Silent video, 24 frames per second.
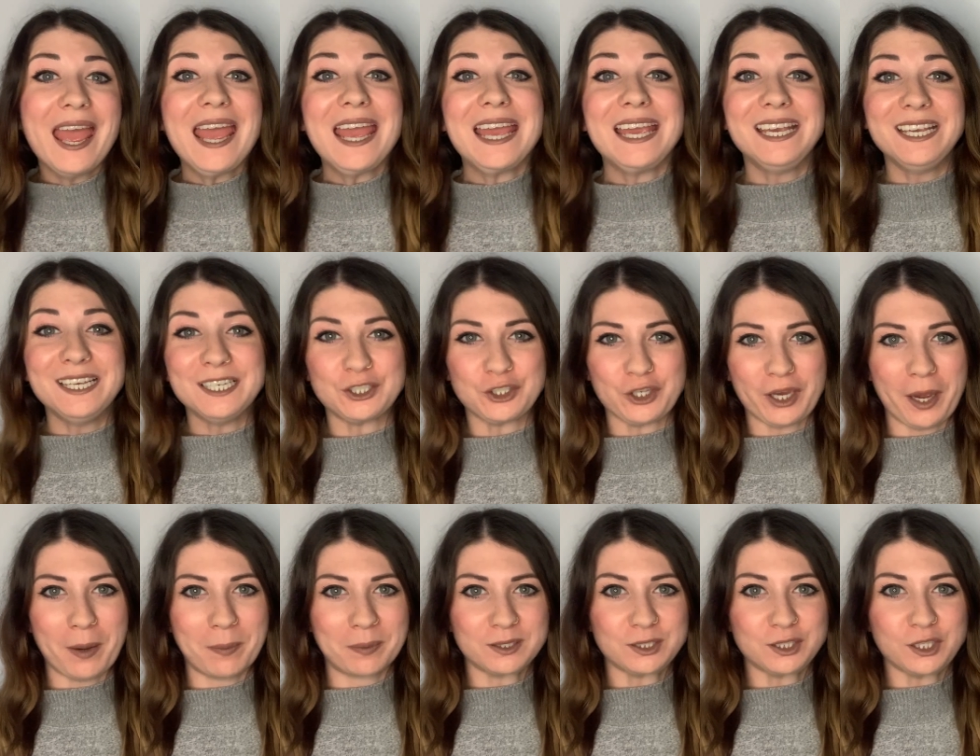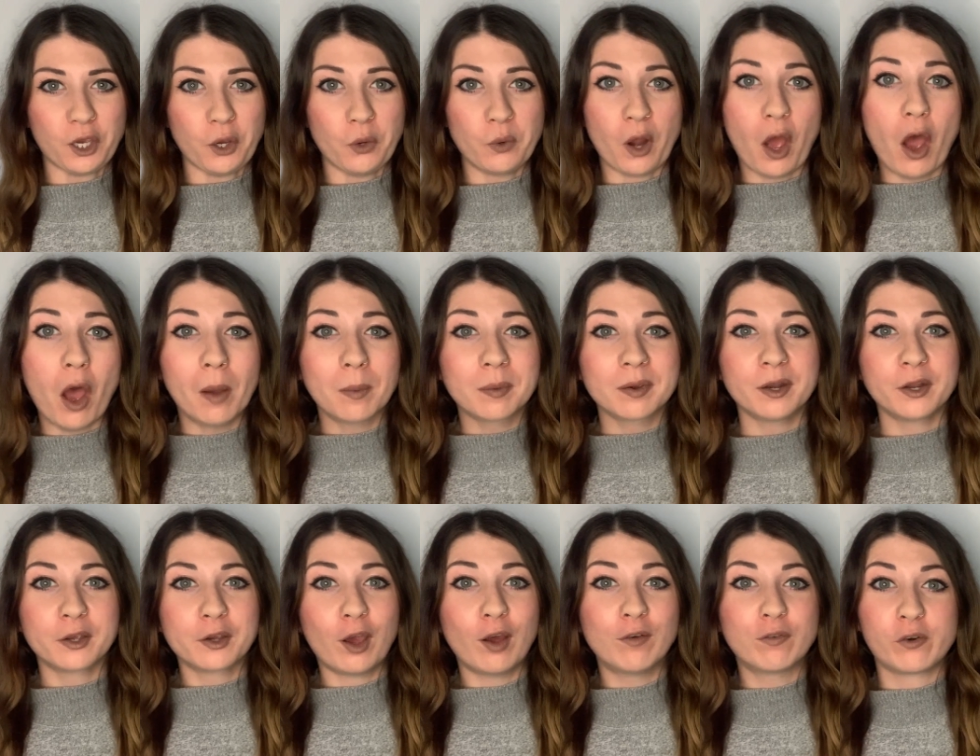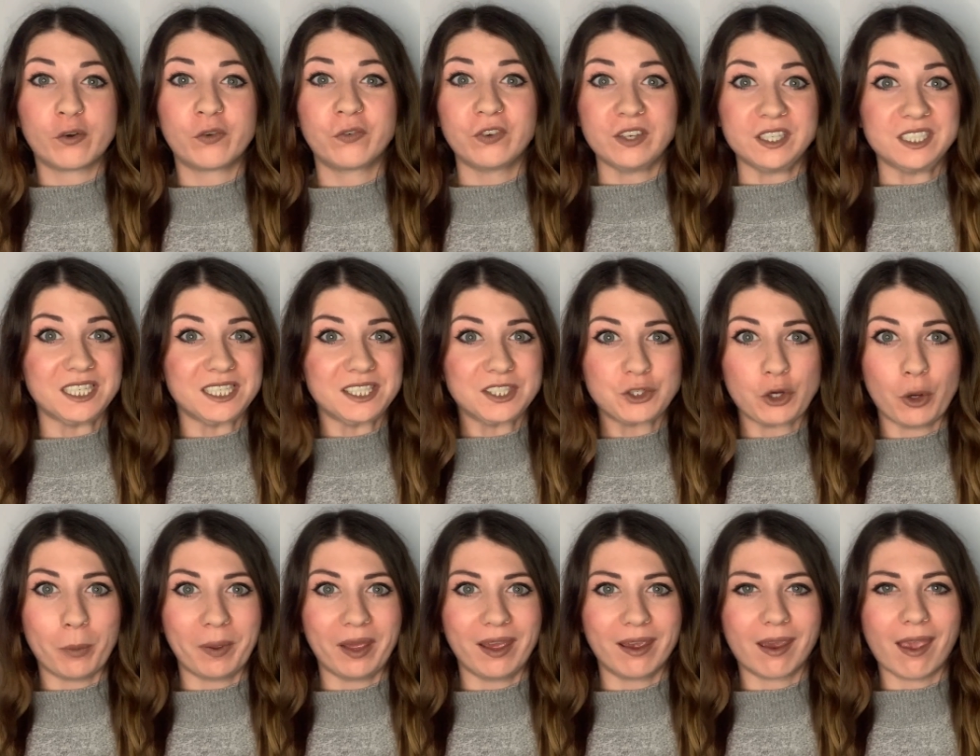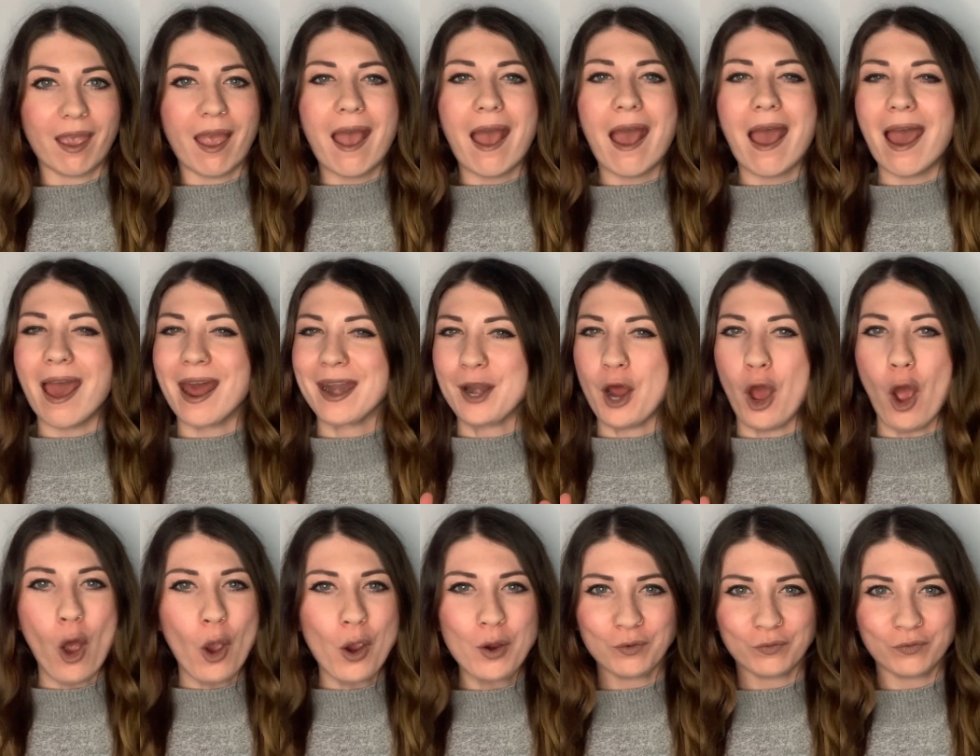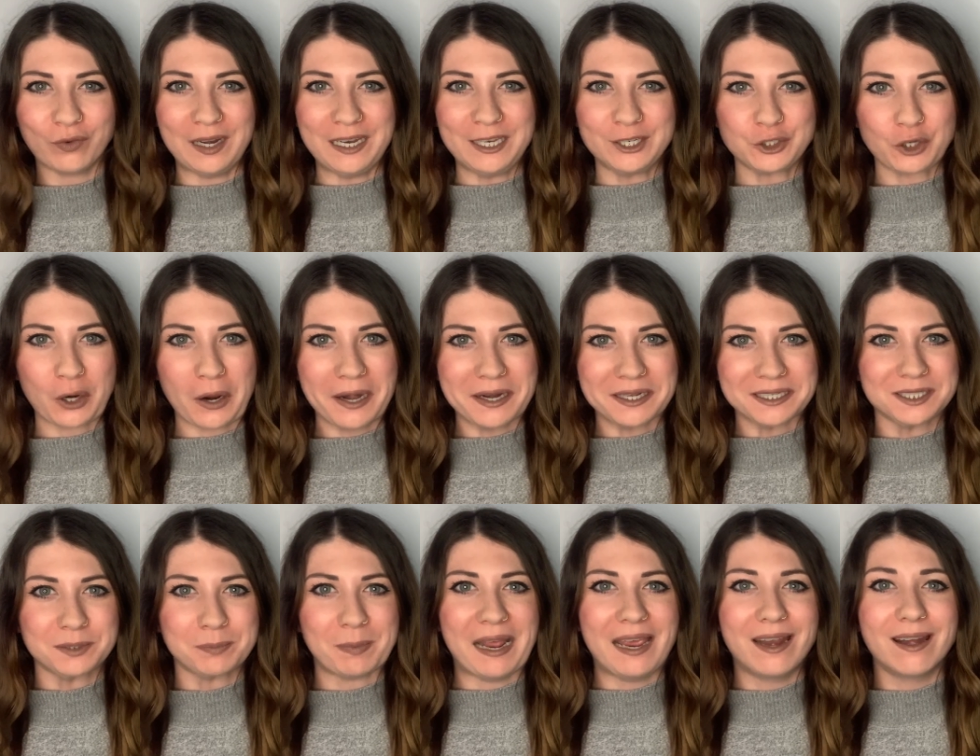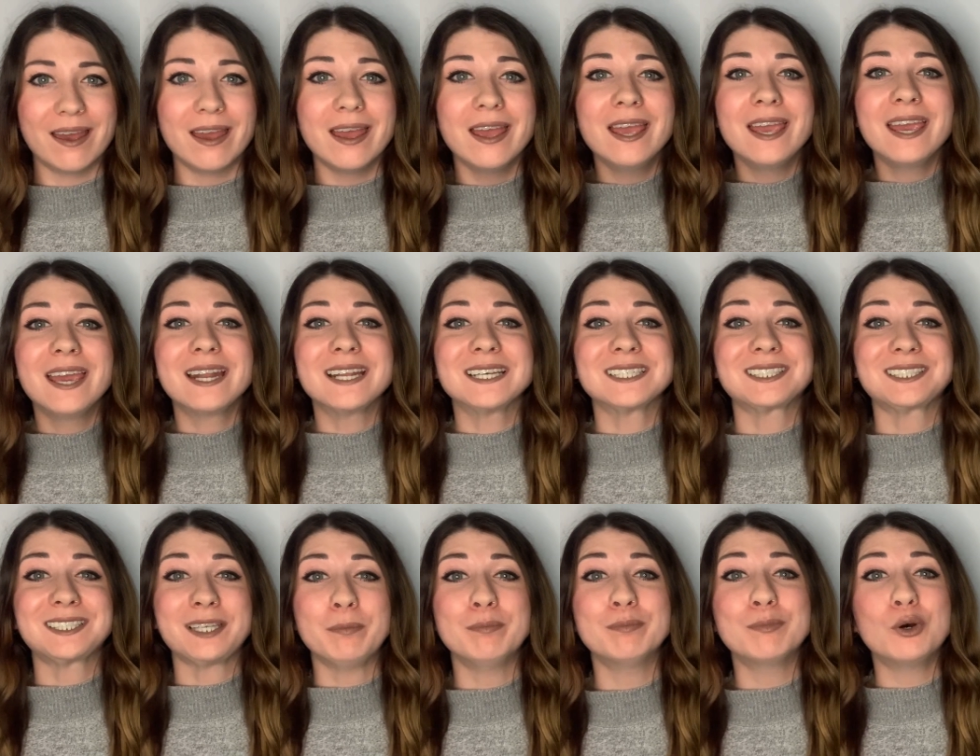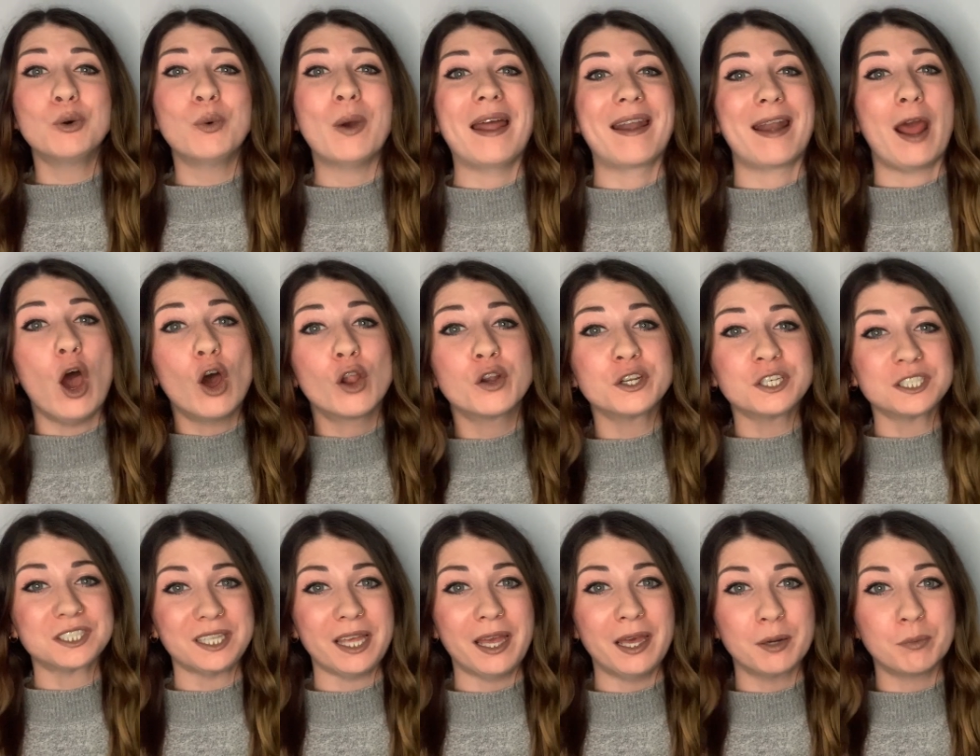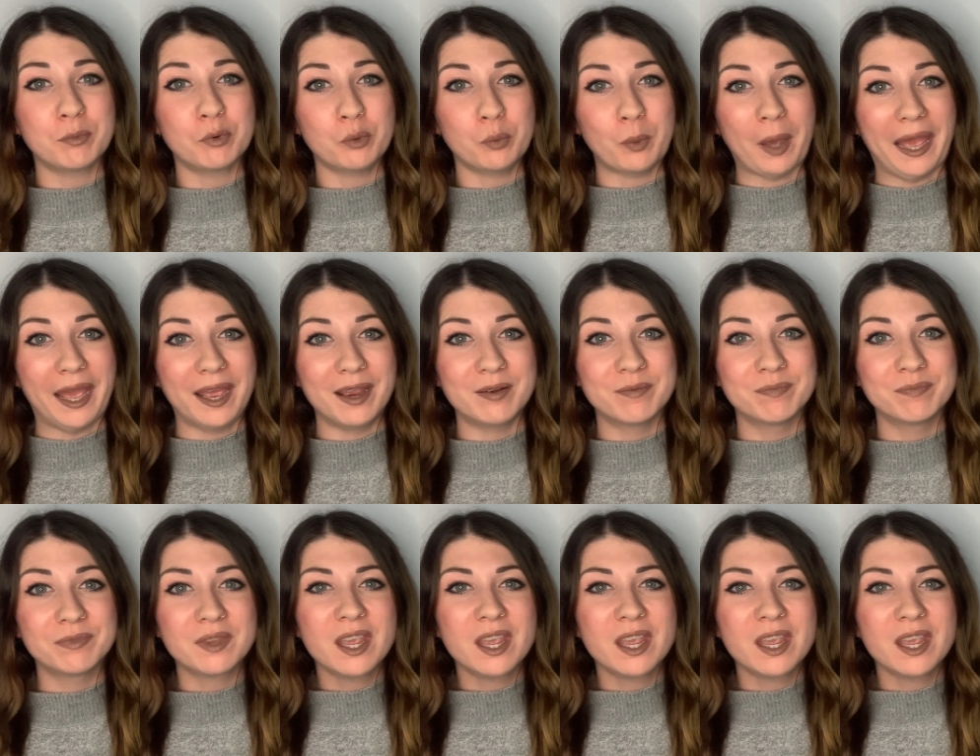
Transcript: Each episode I'm going to cover a physics topic and hopefully try and explain it in a simple and understandable way.